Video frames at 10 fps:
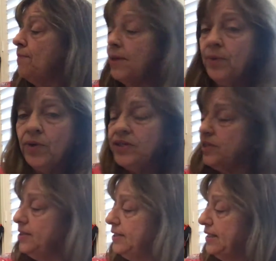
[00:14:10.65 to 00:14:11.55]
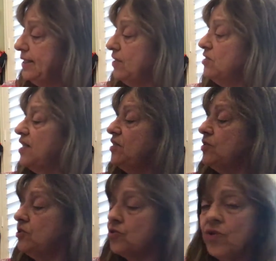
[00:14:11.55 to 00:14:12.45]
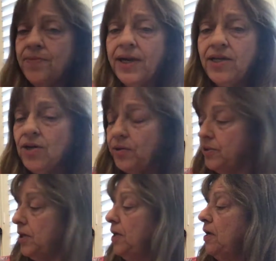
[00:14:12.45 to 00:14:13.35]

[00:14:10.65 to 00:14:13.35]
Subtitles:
Memorize all the details, then destroy my note.